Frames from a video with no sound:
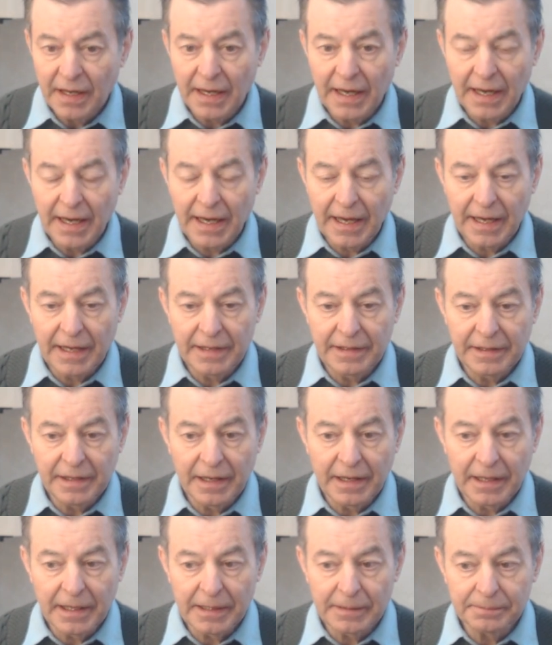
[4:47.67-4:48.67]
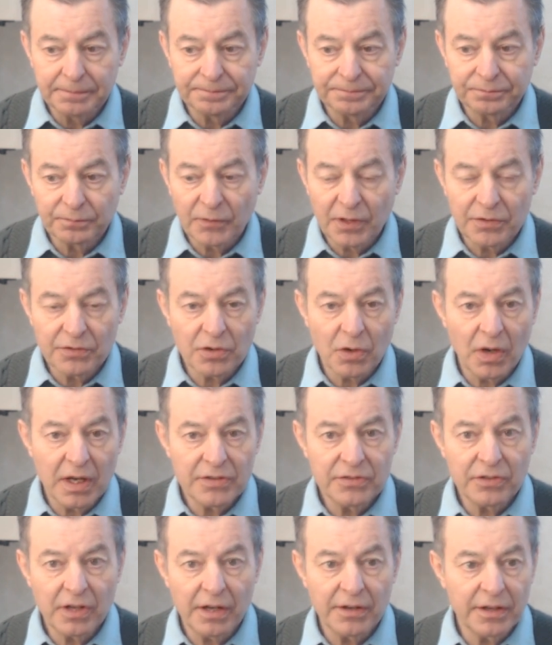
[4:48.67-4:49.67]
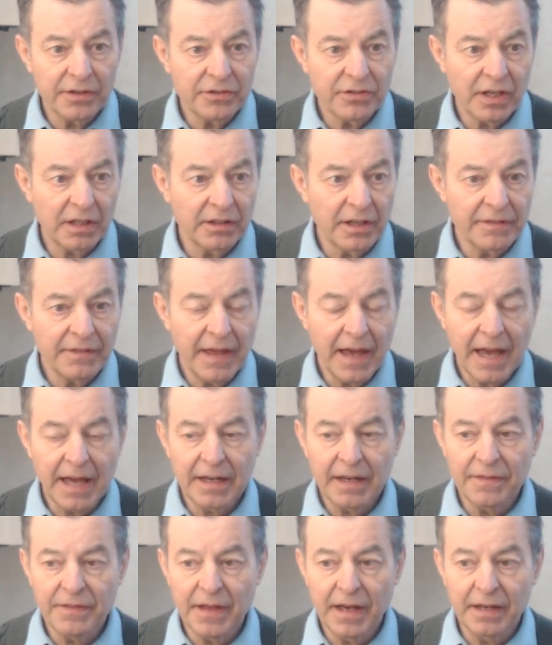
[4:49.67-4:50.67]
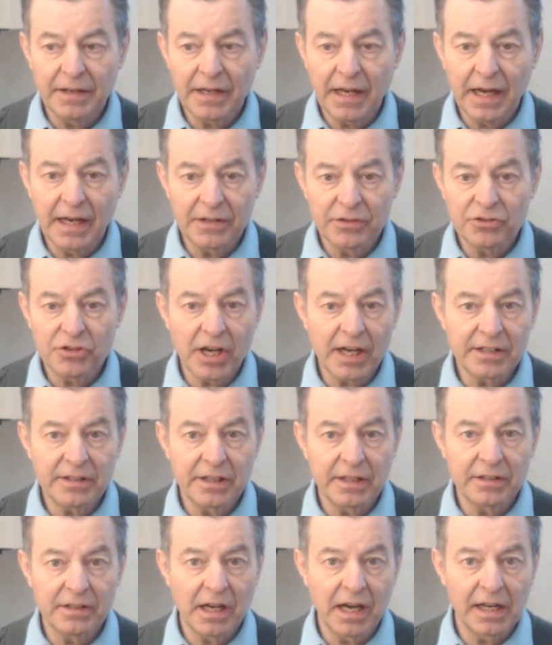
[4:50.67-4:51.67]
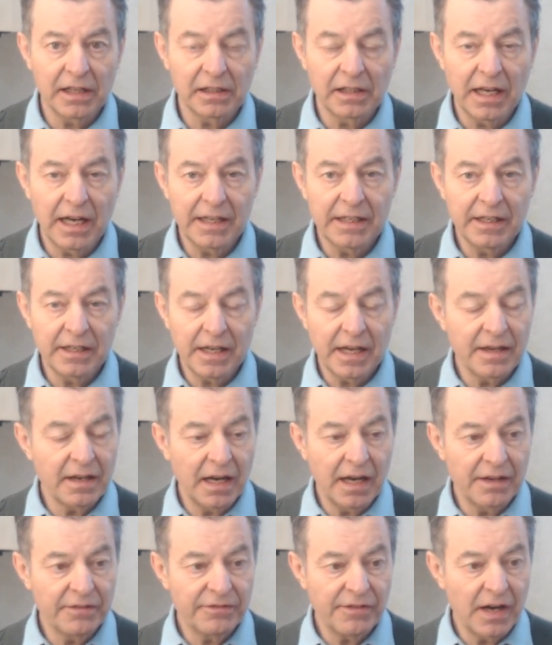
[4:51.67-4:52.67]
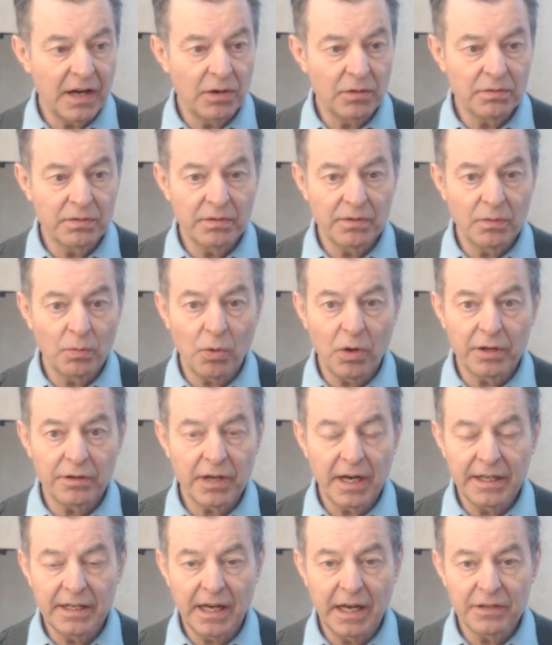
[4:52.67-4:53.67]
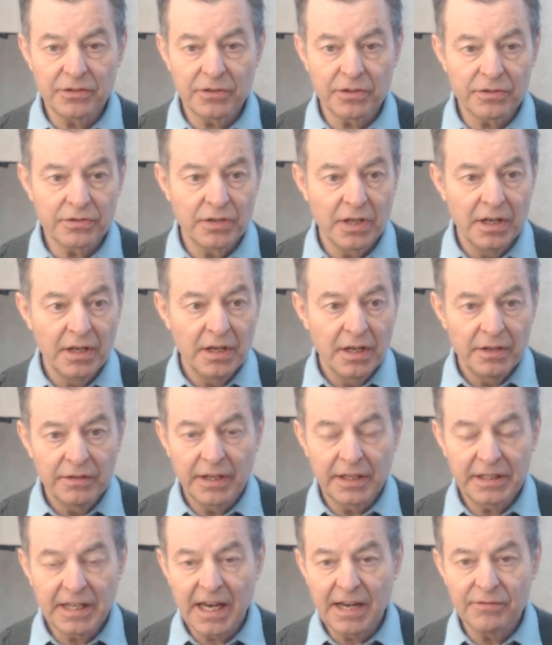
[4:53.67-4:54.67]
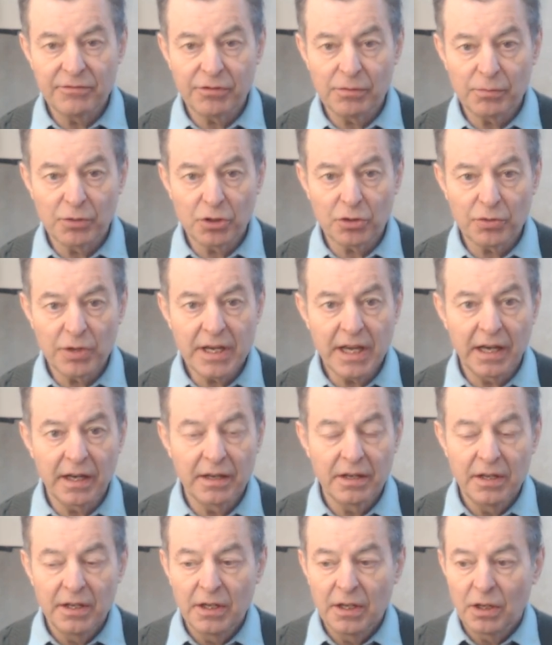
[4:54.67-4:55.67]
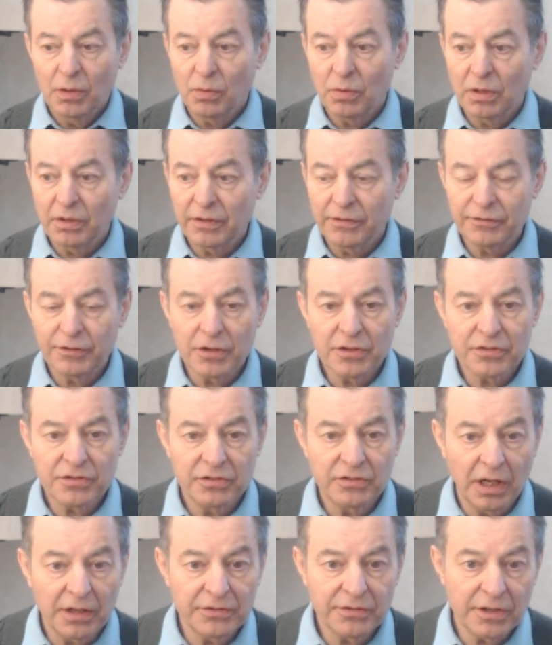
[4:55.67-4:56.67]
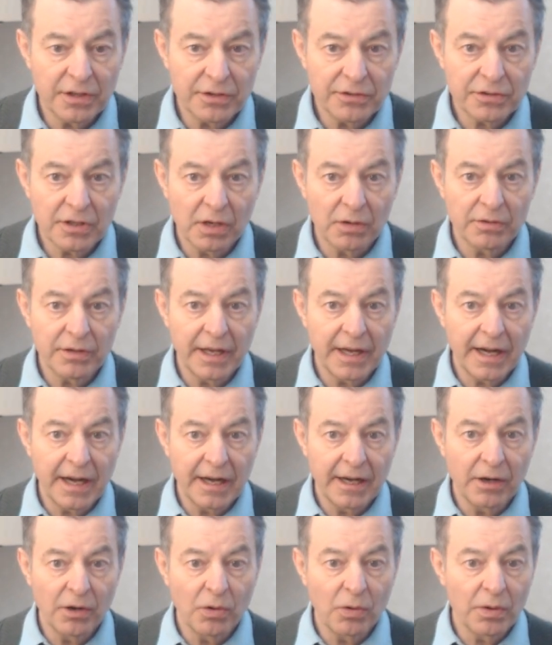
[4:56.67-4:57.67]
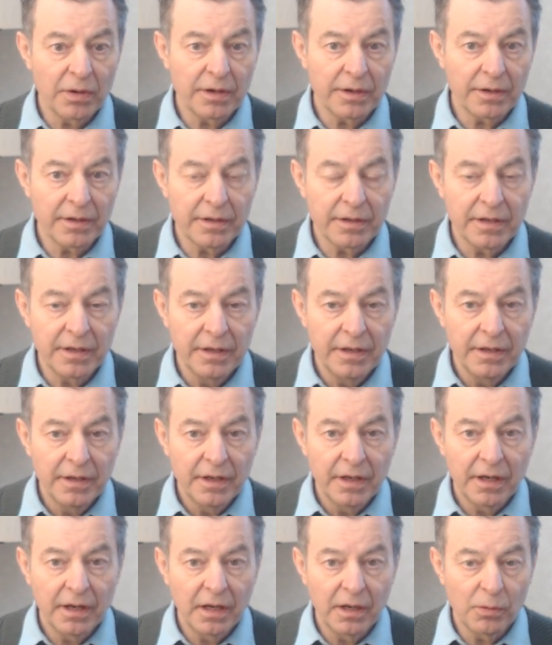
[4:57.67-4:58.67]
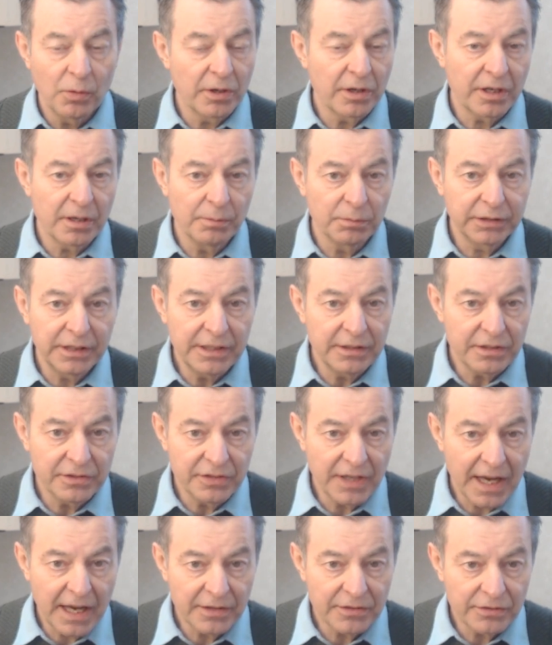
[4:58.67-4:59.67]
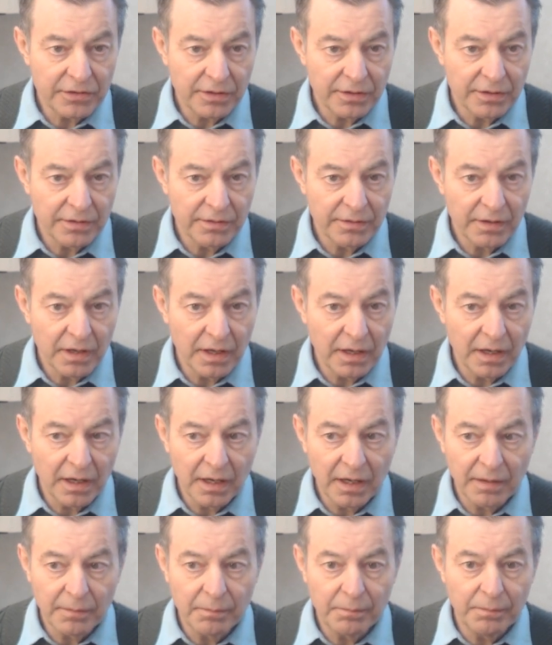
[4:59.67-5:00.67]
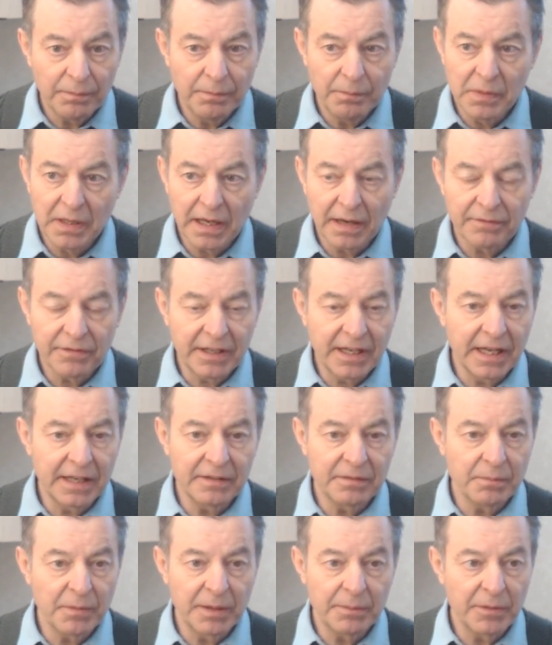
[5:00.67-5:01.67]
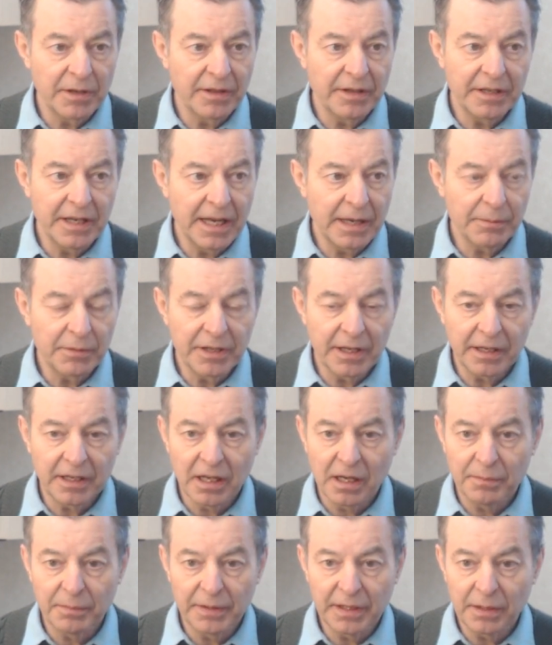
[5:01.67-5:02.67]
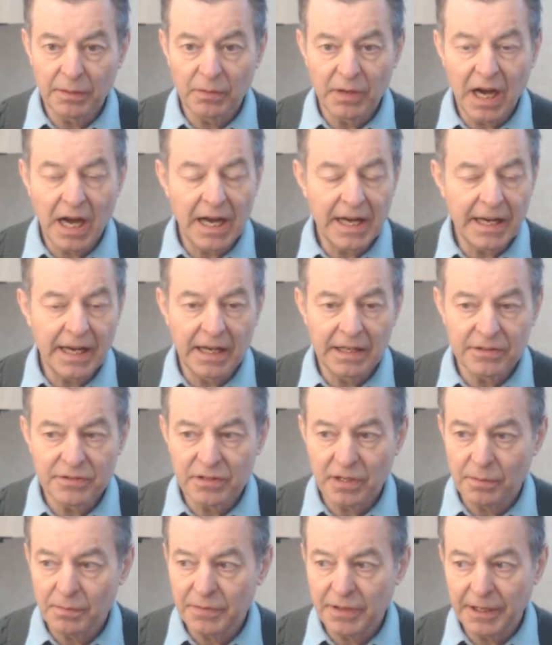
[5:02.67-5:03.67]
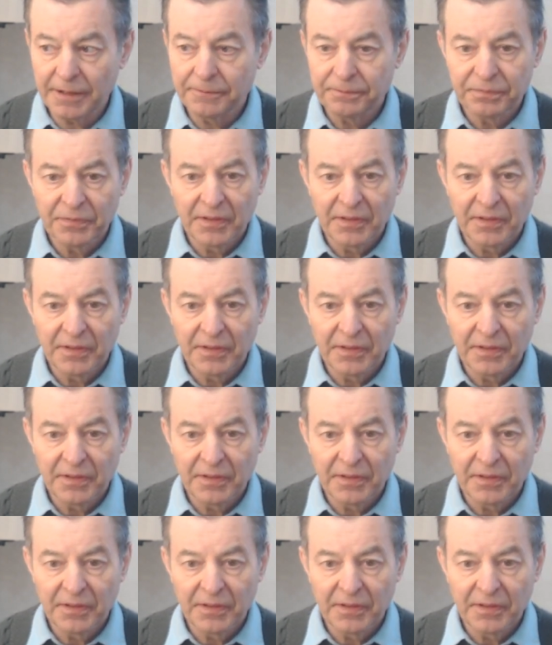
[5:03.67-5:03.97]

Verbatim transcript: And so I started selling that. And then I checked in online, and I found water ionizers that came from Korea. Well, the first dozen or so that I ordered were a complete disaster. I can't remember the name of that company, Ion something,